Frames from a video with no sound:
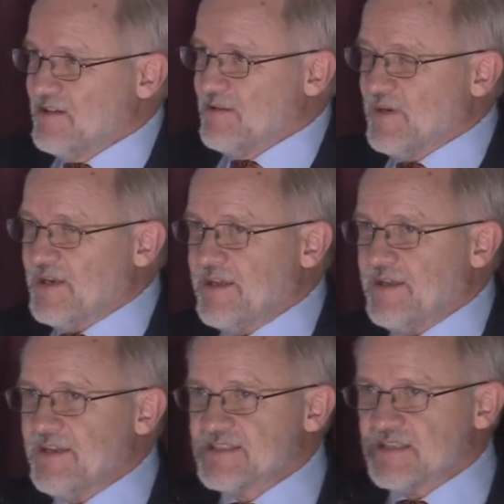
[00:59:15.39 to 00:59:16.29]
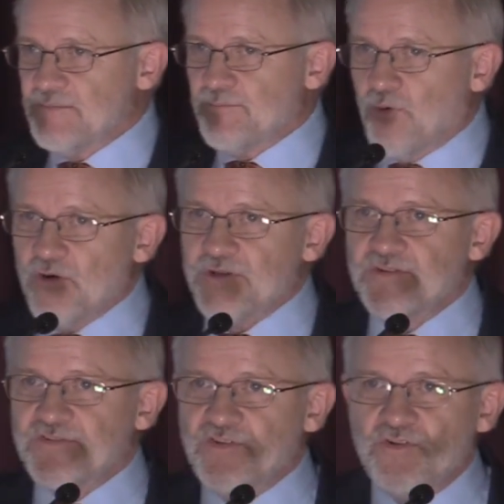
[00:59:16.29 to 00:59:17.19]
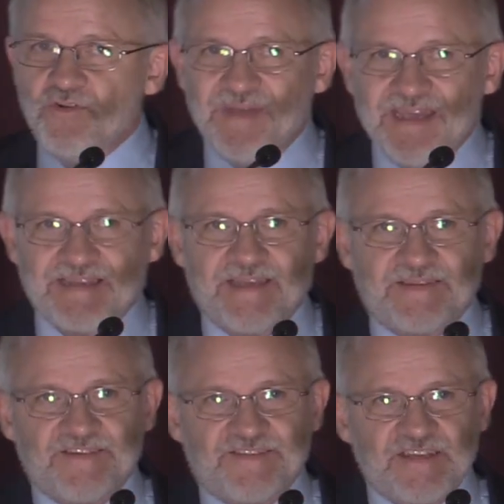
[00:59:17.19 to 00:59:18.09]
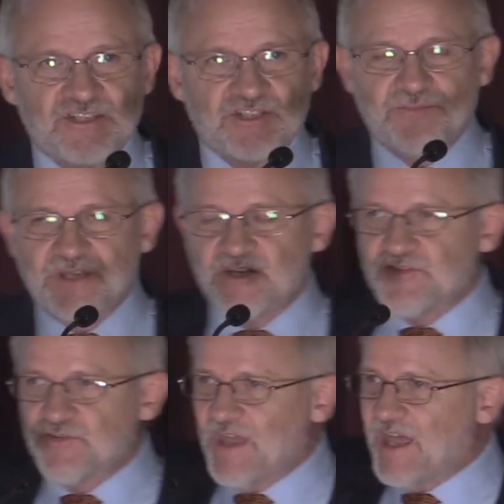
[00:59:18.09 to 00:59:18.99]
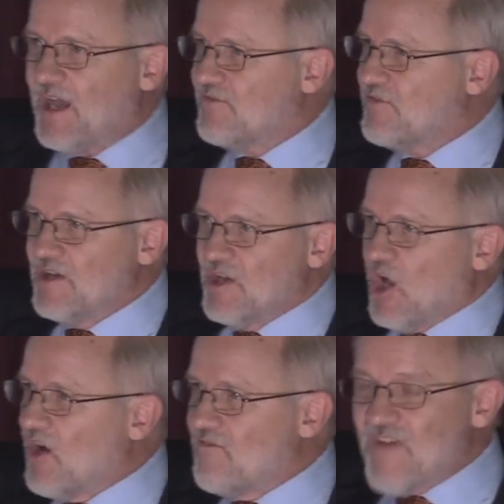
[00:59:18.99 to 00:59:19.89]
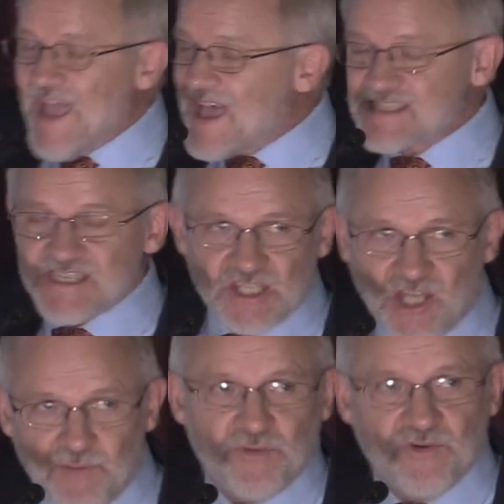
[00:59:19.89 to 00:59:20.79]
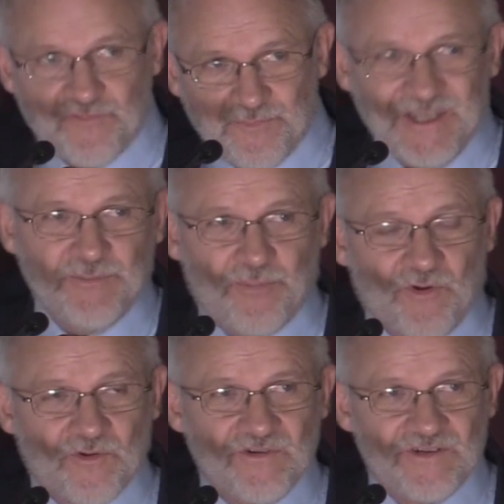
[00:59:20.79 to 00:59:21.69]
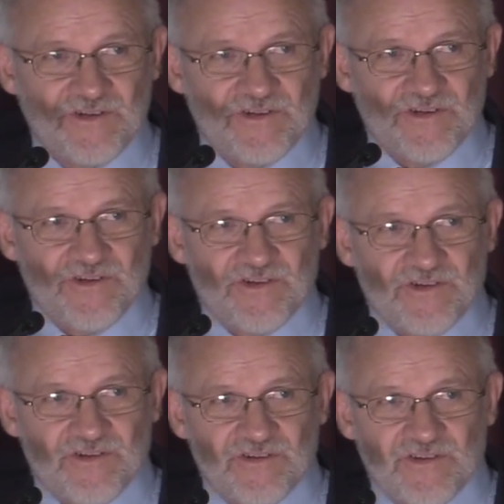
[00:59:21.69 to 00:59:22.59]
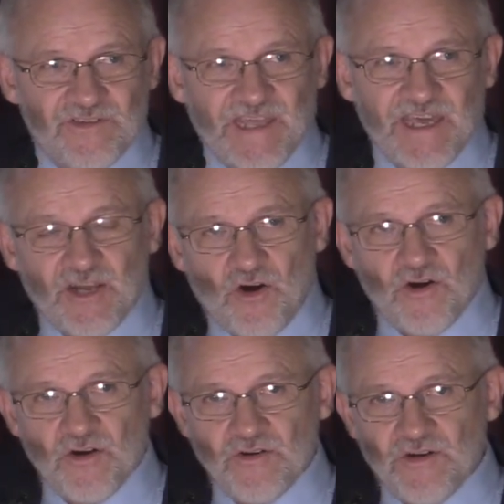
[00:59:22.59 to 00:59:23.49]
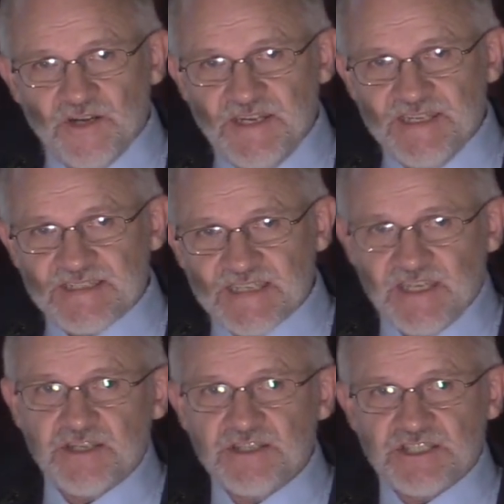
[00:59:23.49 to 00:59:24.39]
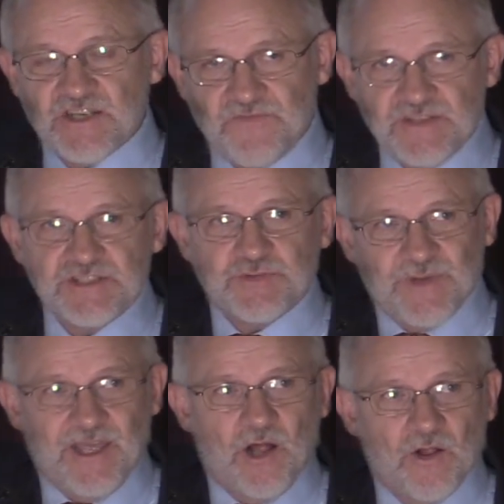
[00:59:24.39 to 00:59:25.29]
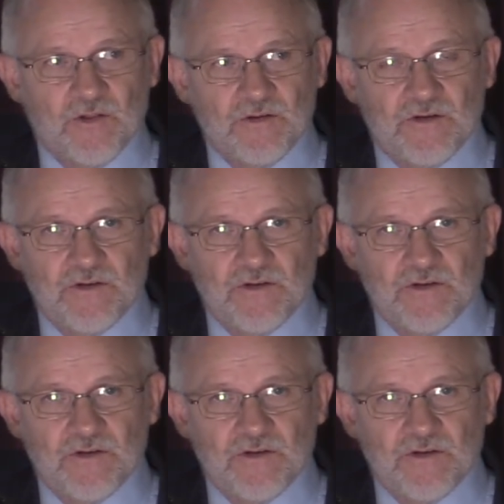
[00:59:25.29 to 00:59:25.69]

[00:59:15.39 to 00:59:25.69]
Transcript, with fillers: But I, it's important to make that distinction because you have a vast number of people that are descendants of Israel